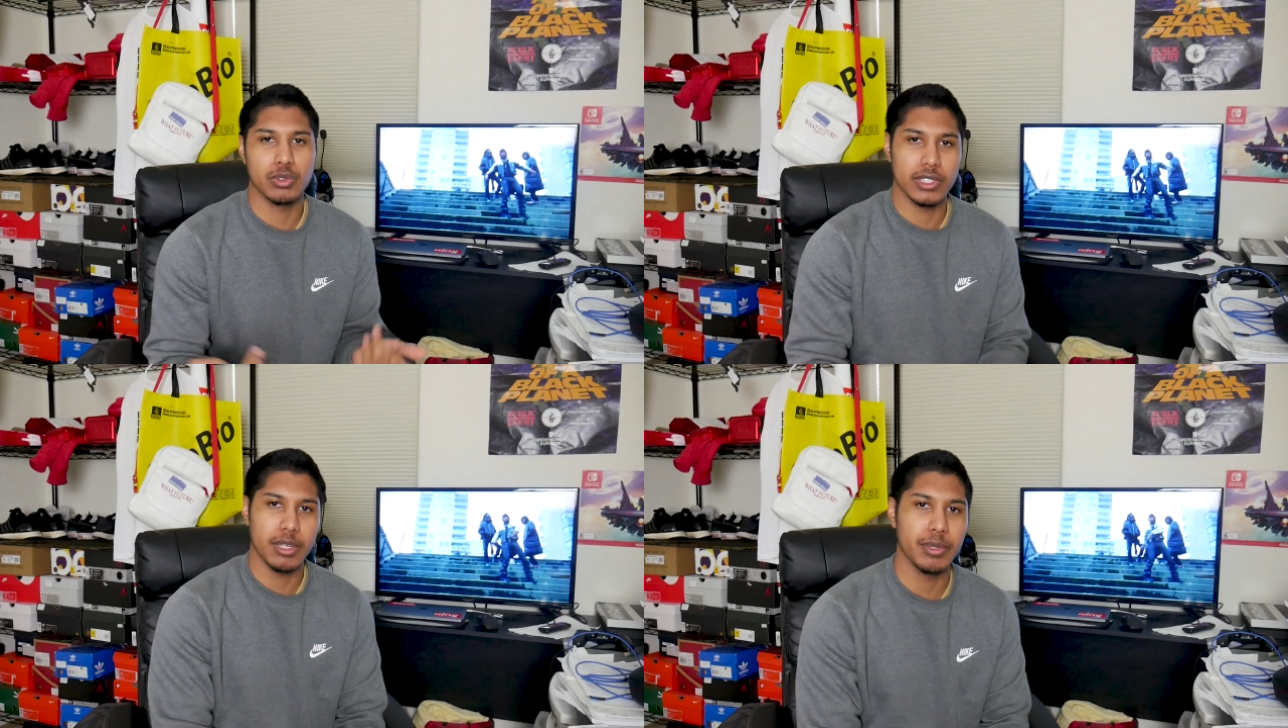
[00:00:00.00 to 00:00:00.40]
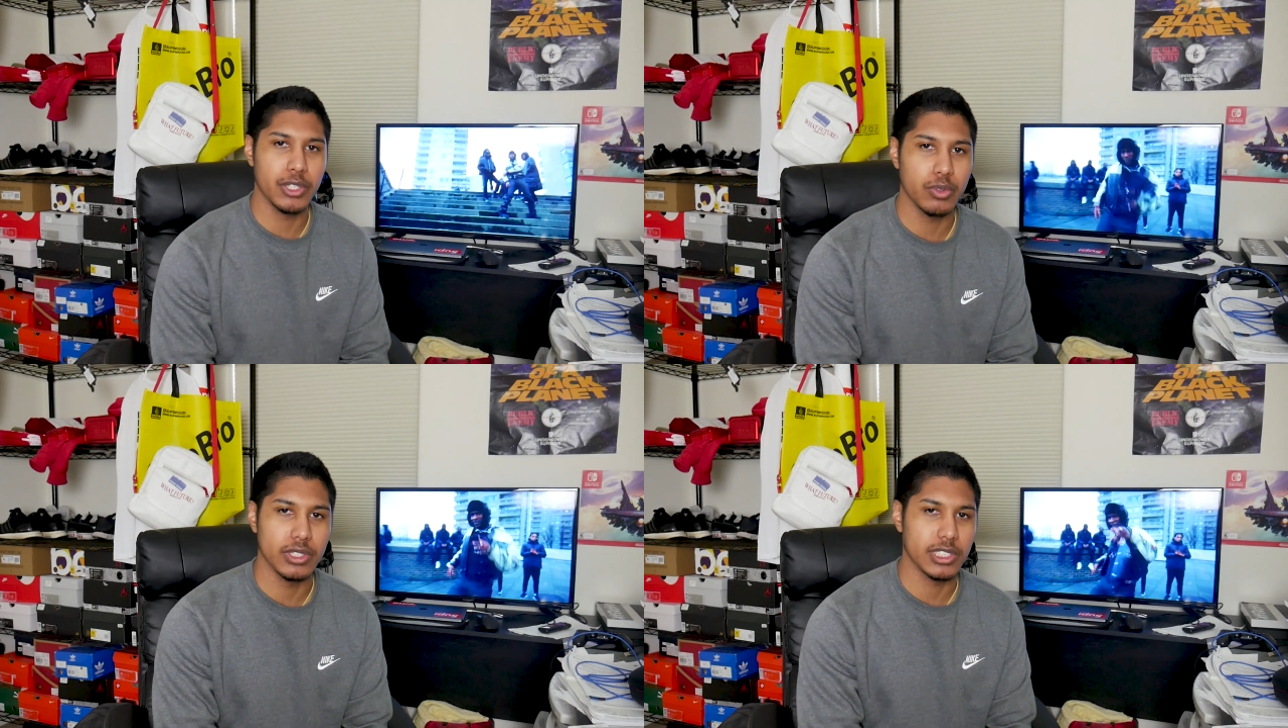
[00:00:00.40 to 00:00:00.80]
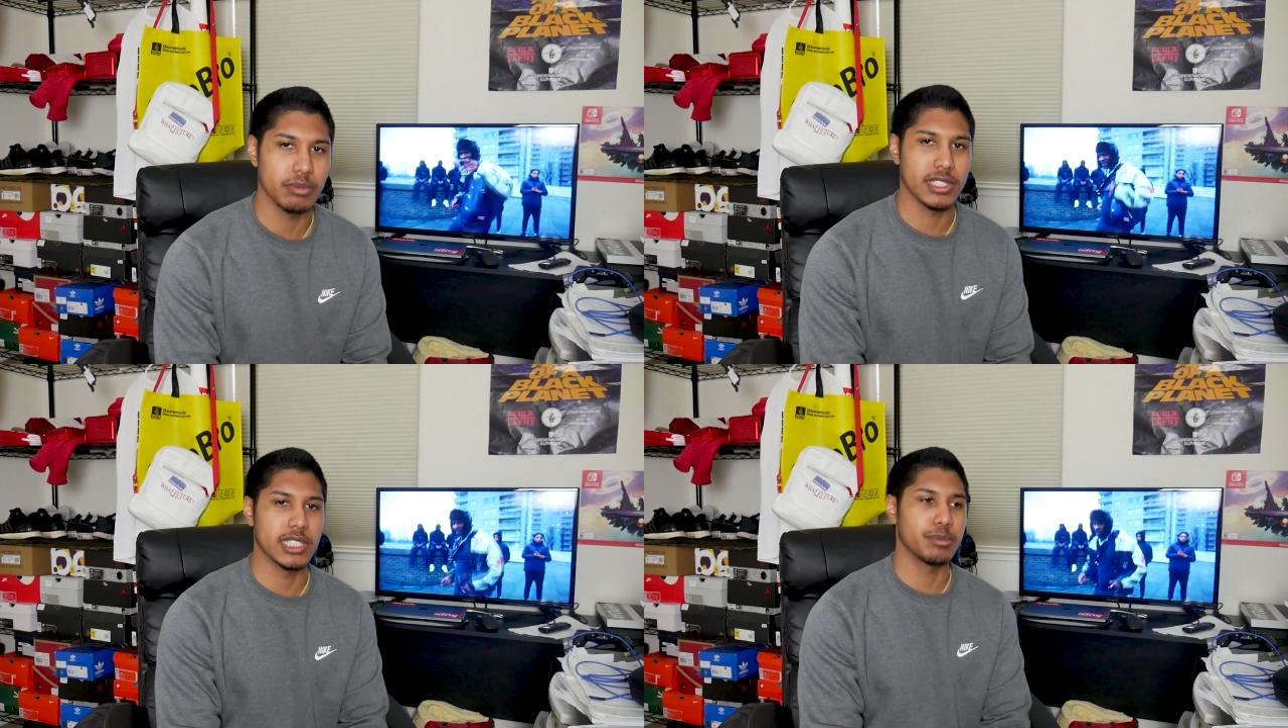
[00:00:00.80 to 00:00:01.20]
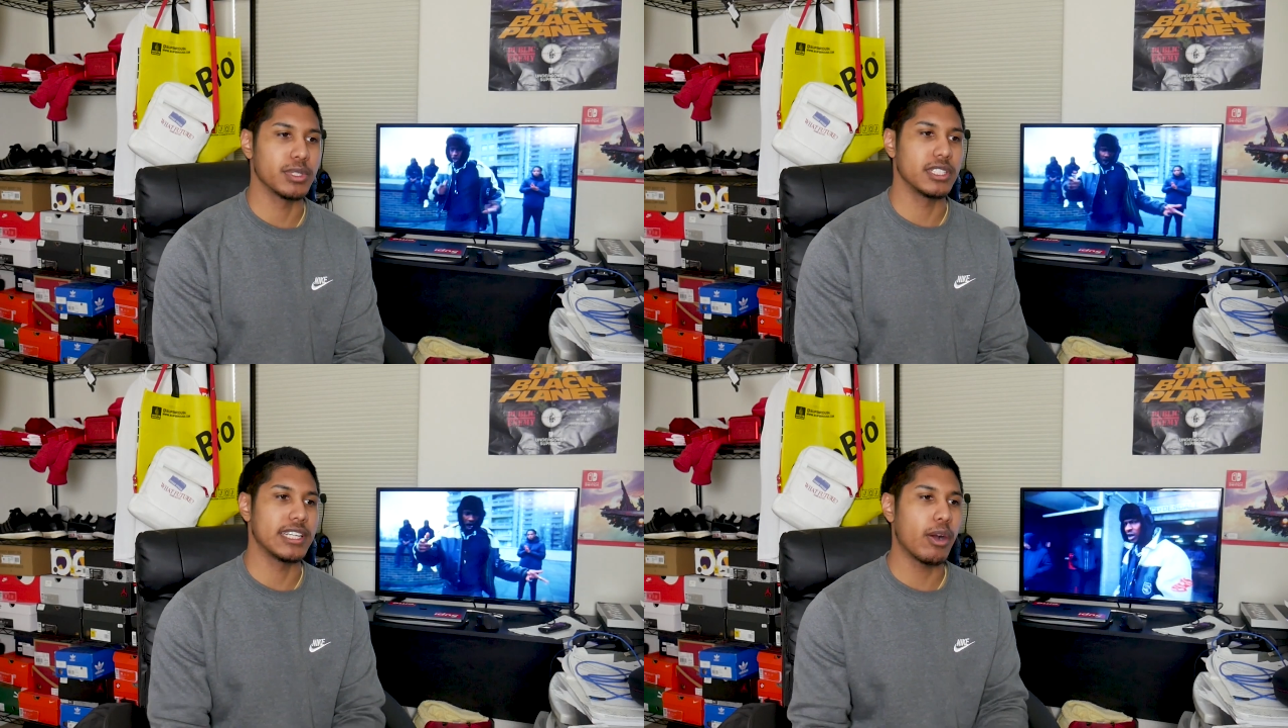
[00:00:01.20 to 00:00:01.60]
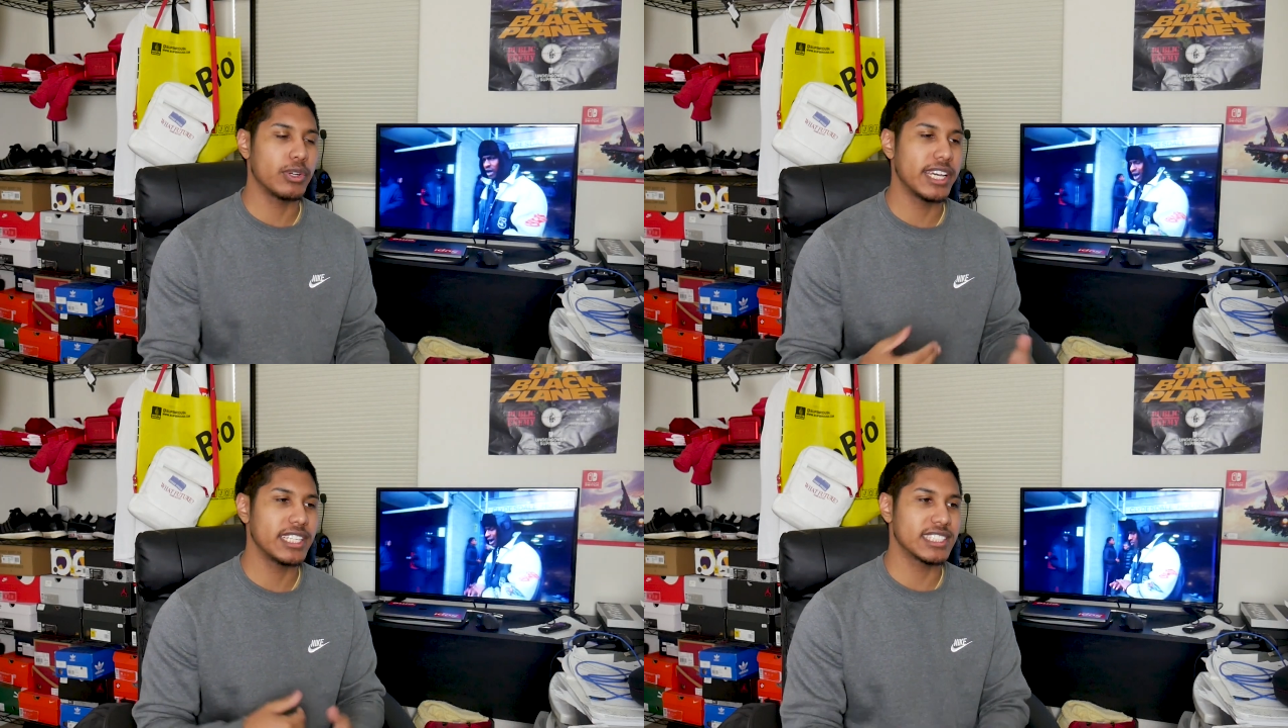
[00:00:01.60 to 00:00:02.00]
just what they be doing sometimes. But
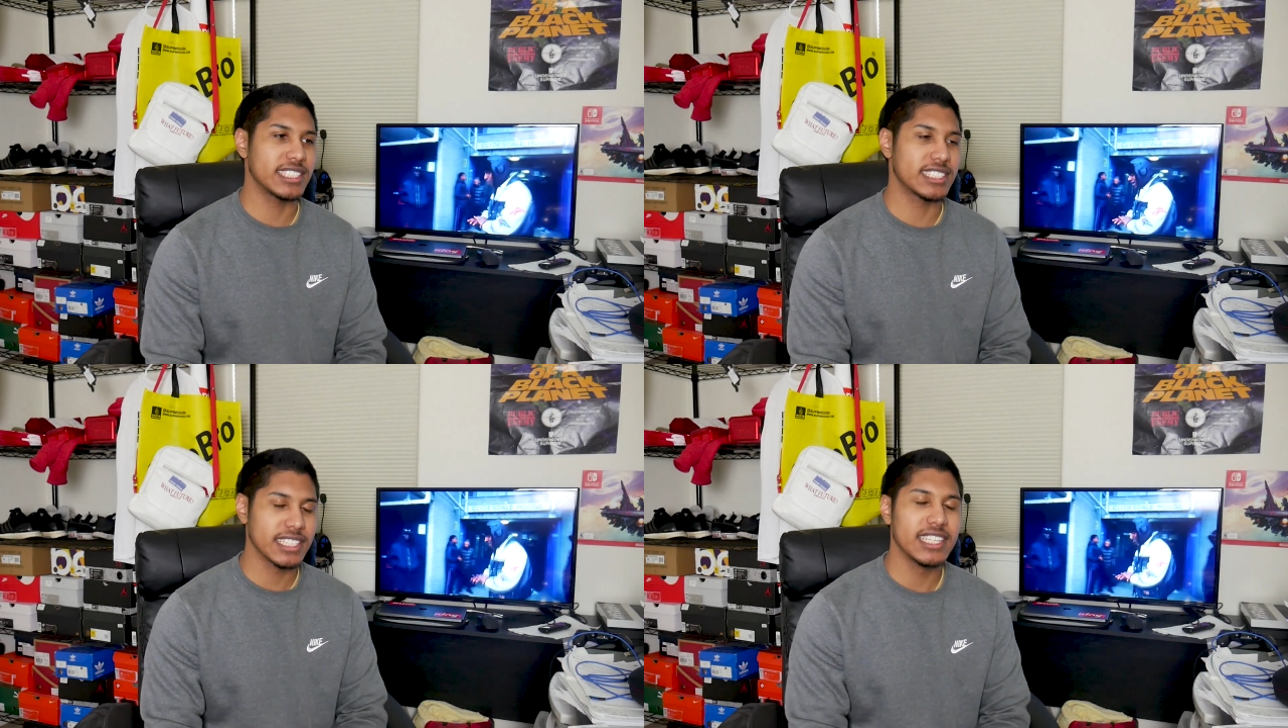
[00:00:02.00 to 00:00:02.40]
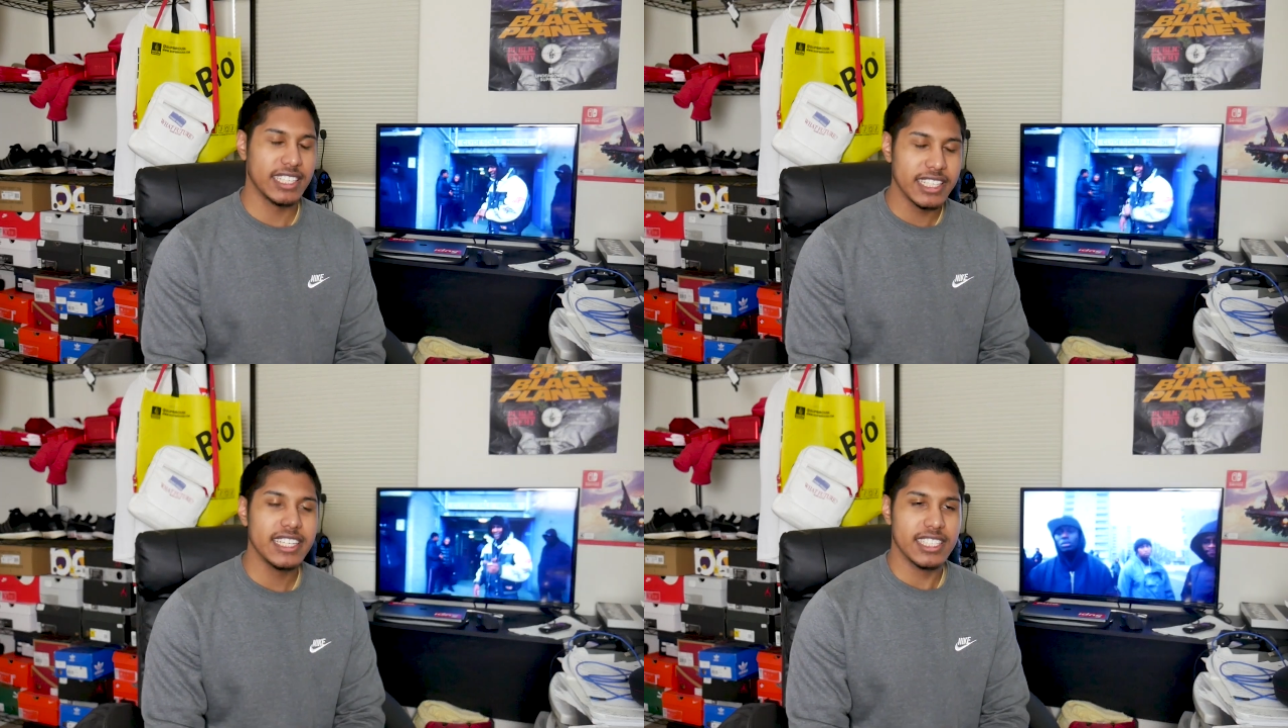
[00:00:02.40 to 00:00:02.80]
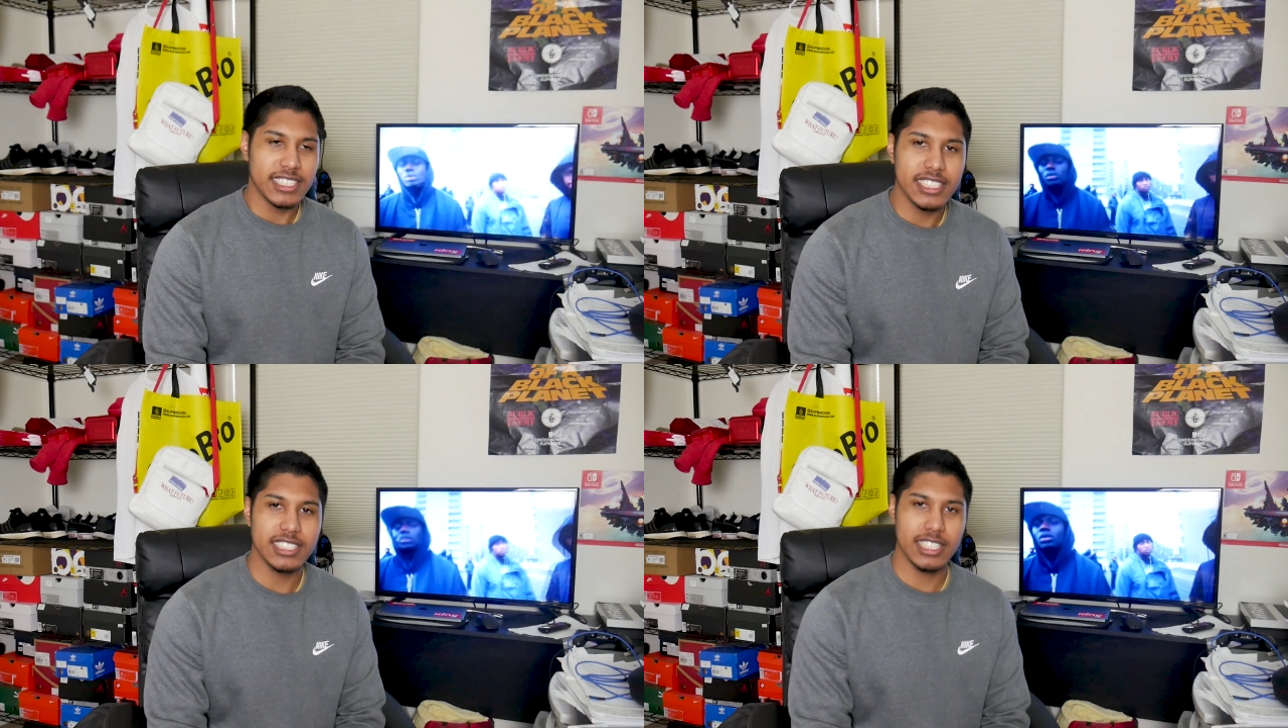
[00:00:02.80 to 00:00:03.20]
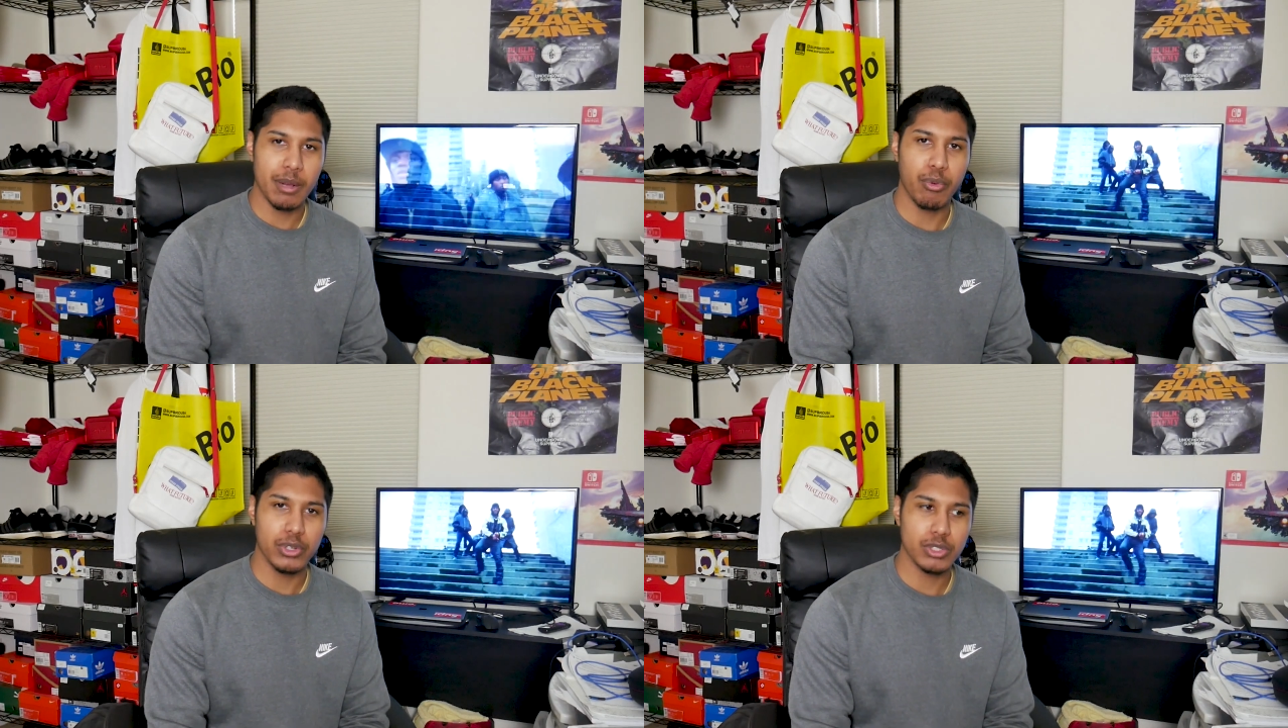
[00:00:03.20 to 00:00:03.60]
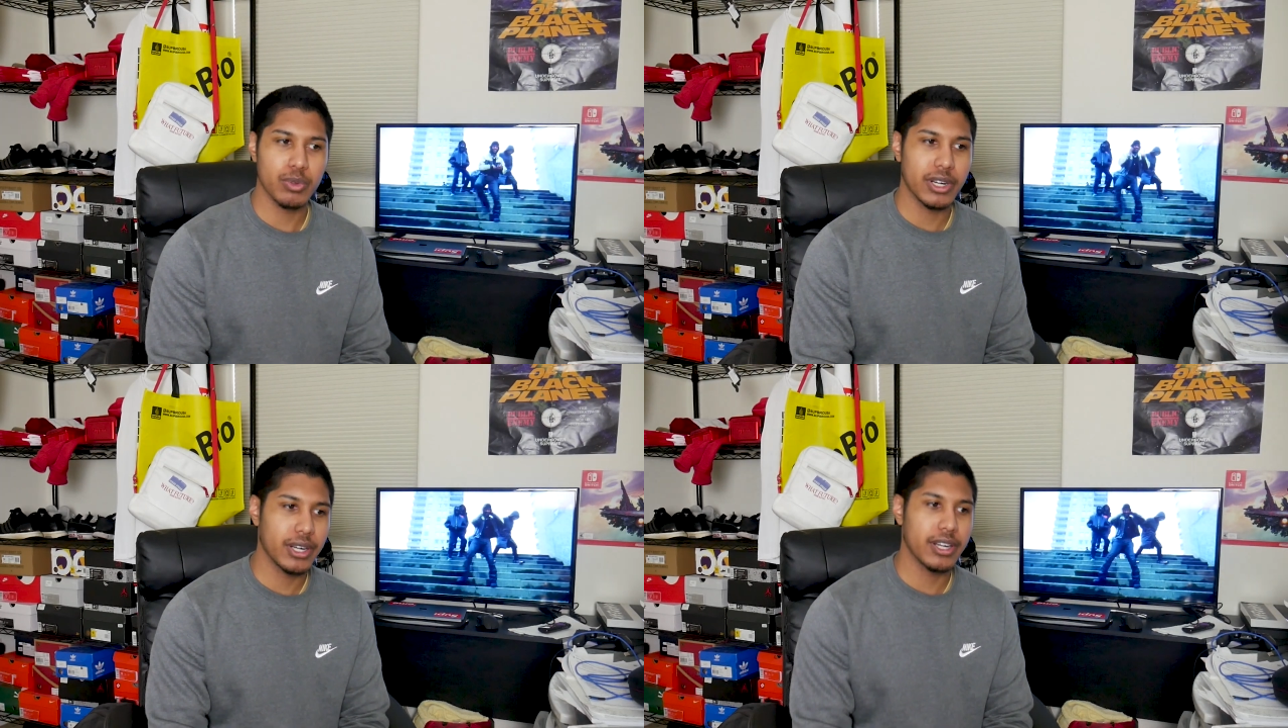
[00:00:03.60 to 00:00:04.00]
nowadays, it's it's getting to that point to
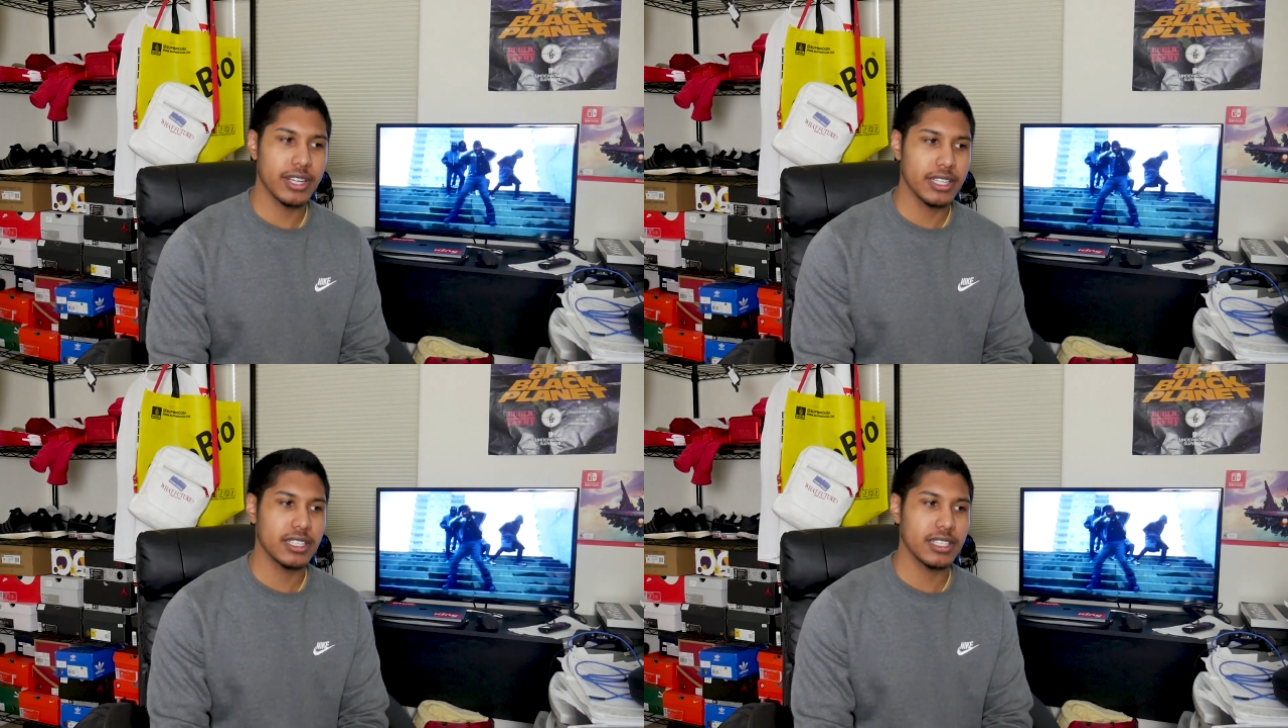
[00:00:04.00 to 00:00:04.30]
where